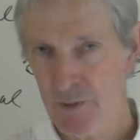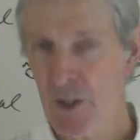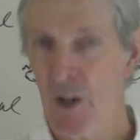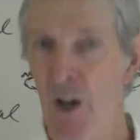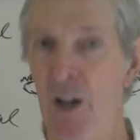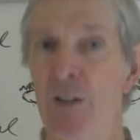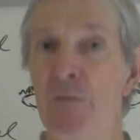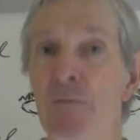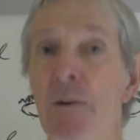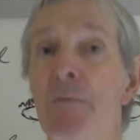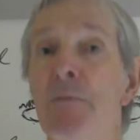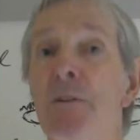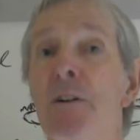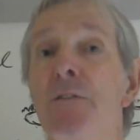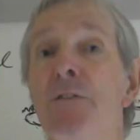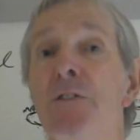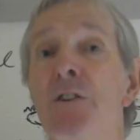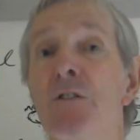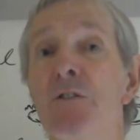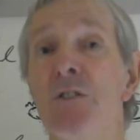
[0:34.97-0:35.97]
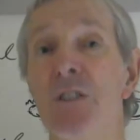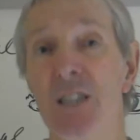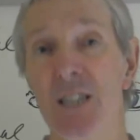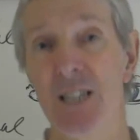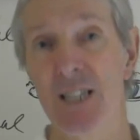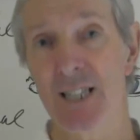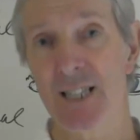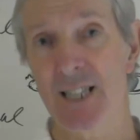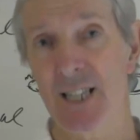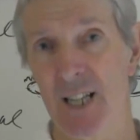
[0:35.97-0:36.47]
You know, I remember a few
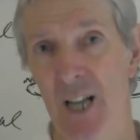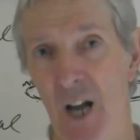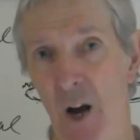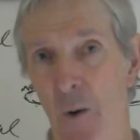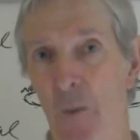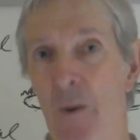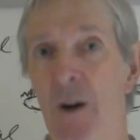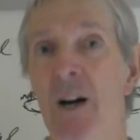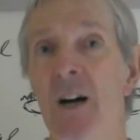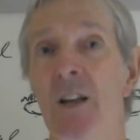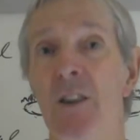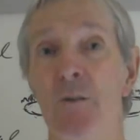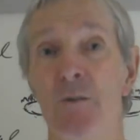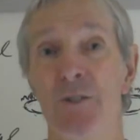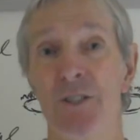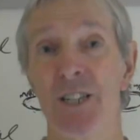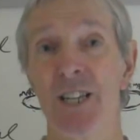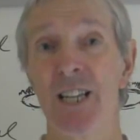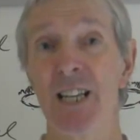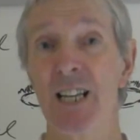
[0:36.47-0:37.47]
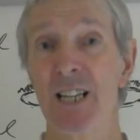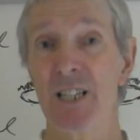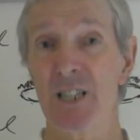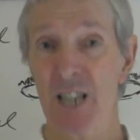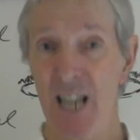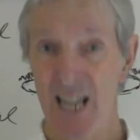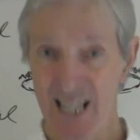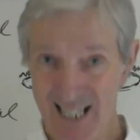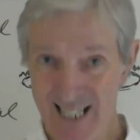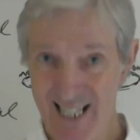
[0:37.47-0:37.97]
years ago, there was an
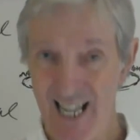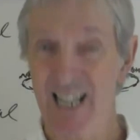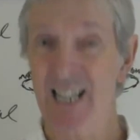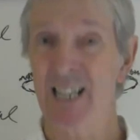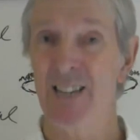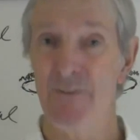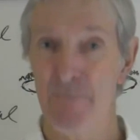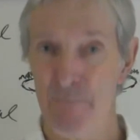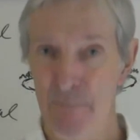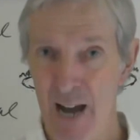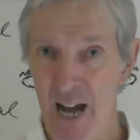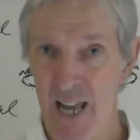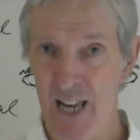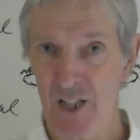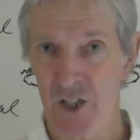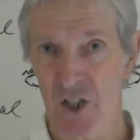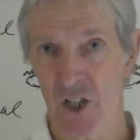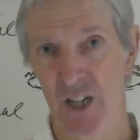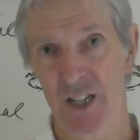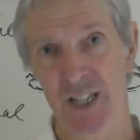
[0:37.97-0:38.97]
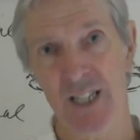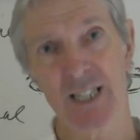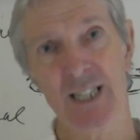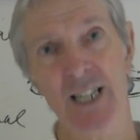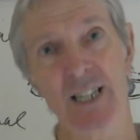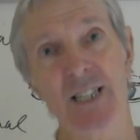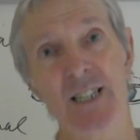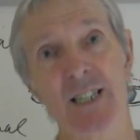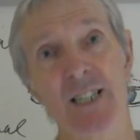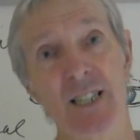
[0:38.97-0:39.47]
English executive manager, and he
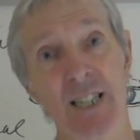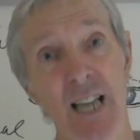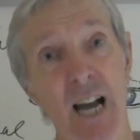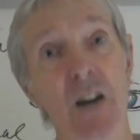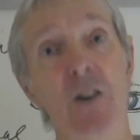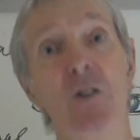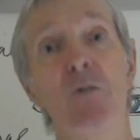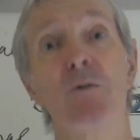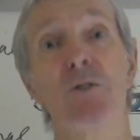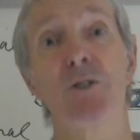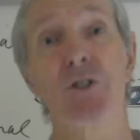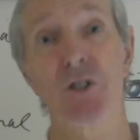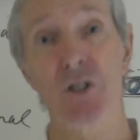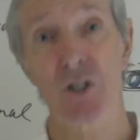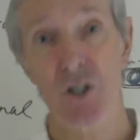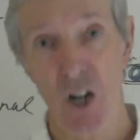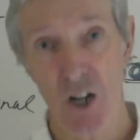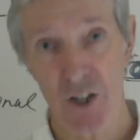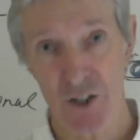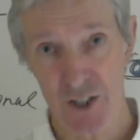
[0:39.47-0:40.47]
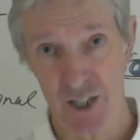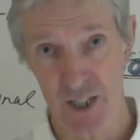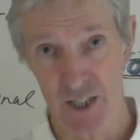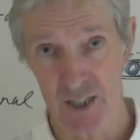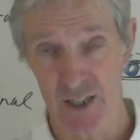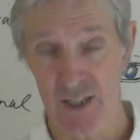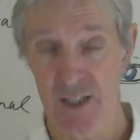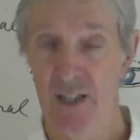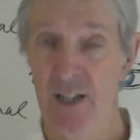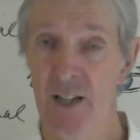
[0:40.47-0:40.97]
said to this guy who was
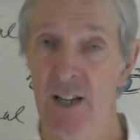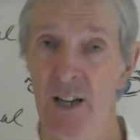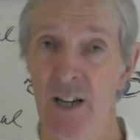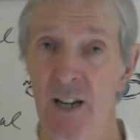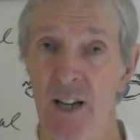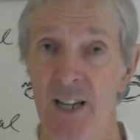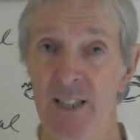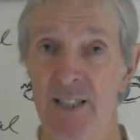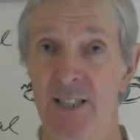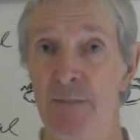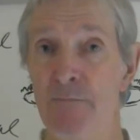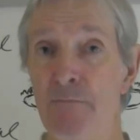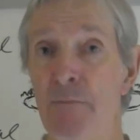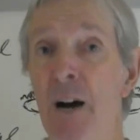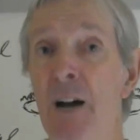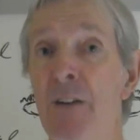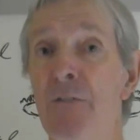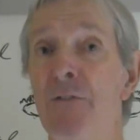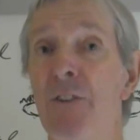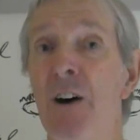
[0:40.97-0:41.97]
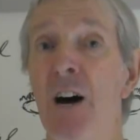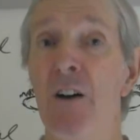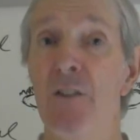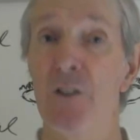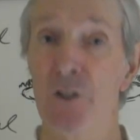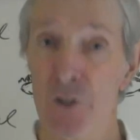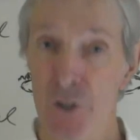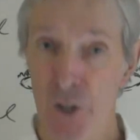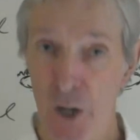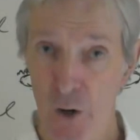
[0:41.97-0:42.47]
Scottish, he said, "My
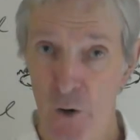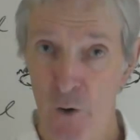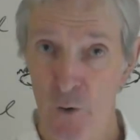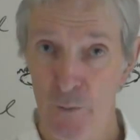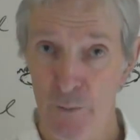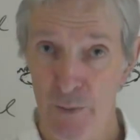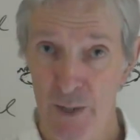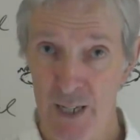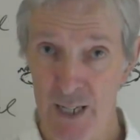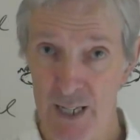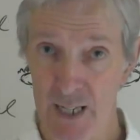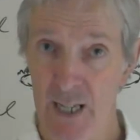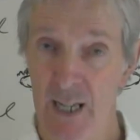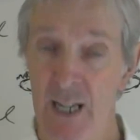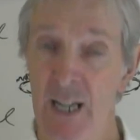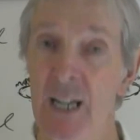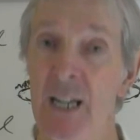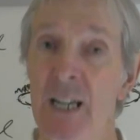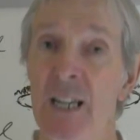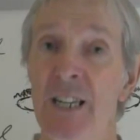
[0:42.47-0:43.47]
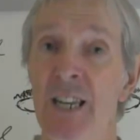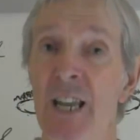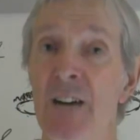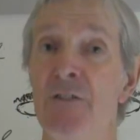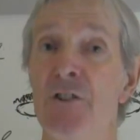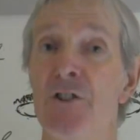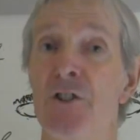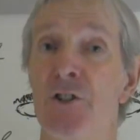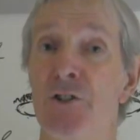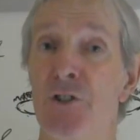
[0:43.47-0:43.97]
father told me
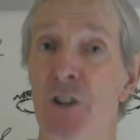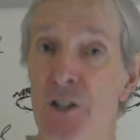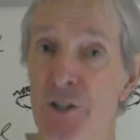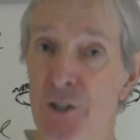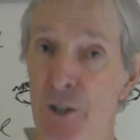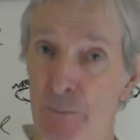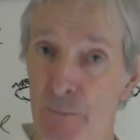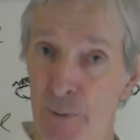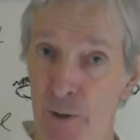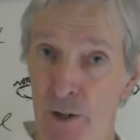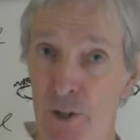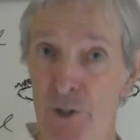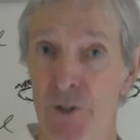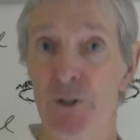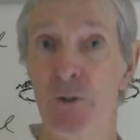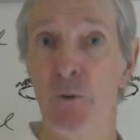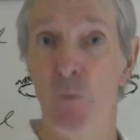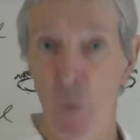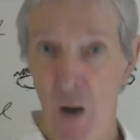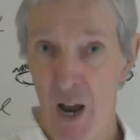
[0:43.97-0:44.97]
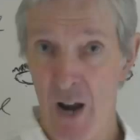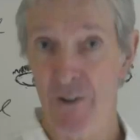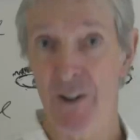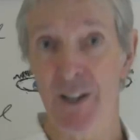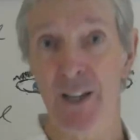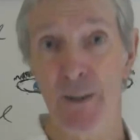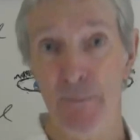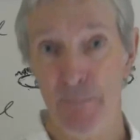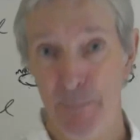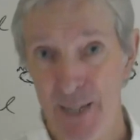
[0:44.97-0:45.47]
never to trust a person
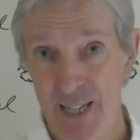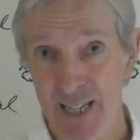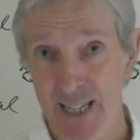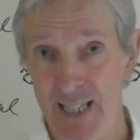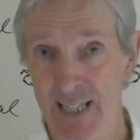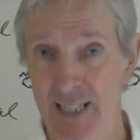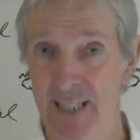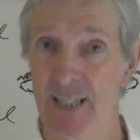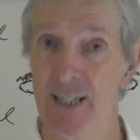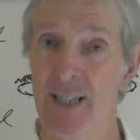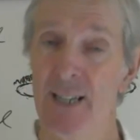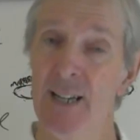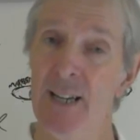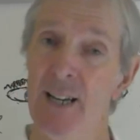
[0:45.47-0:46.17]
wearing a beard."